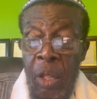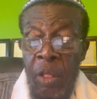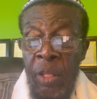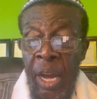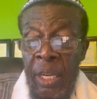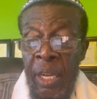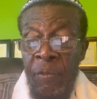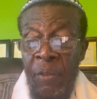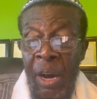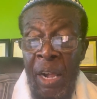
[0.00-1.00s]
that
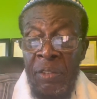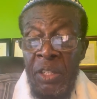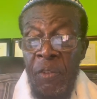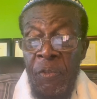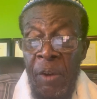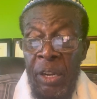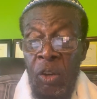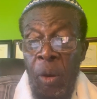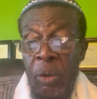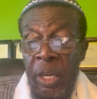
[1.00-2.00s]
involves
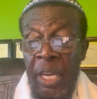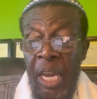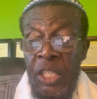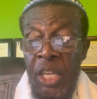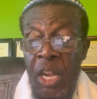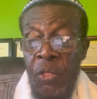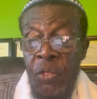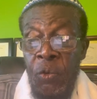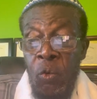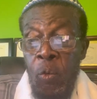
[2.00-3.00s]
different communication
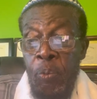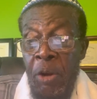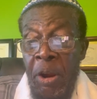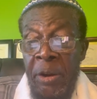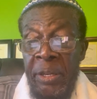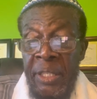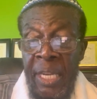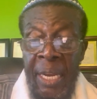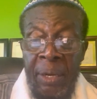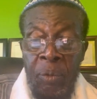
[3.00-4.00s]
through prayers
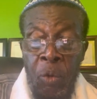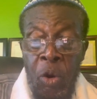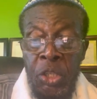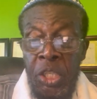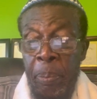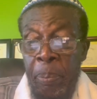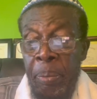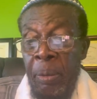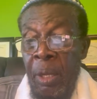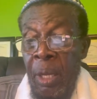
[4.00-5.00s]
and
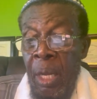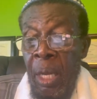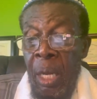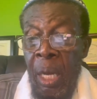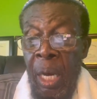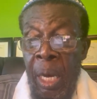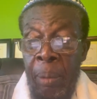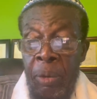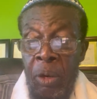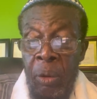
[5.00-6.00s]
worship.
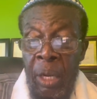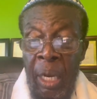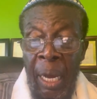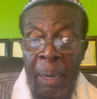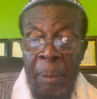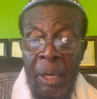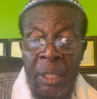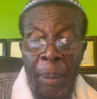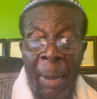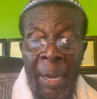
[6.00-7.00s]
Um, you know, you call him the
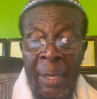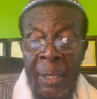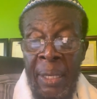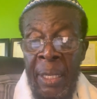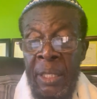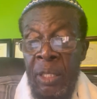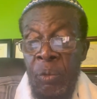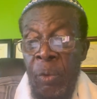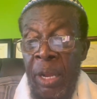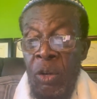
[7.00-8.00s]
Chabad is a
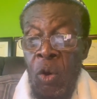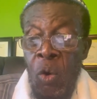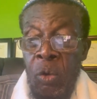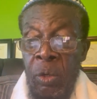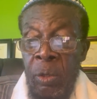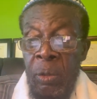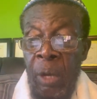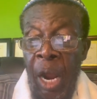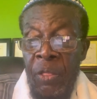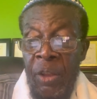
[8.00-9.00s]
well-known
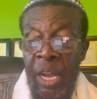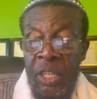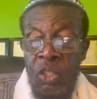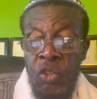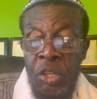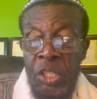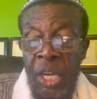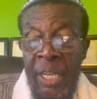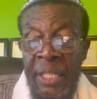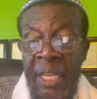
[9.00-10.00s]
Orthodox Jewish
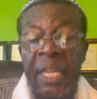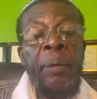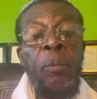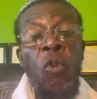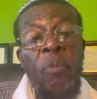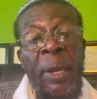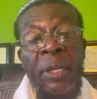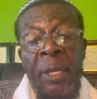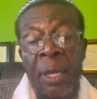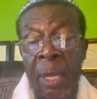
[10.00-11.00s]
Hasidic
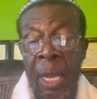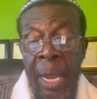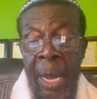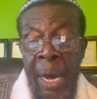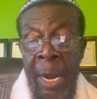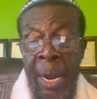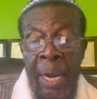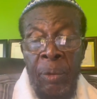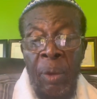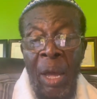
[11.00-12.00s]
movement. All right, we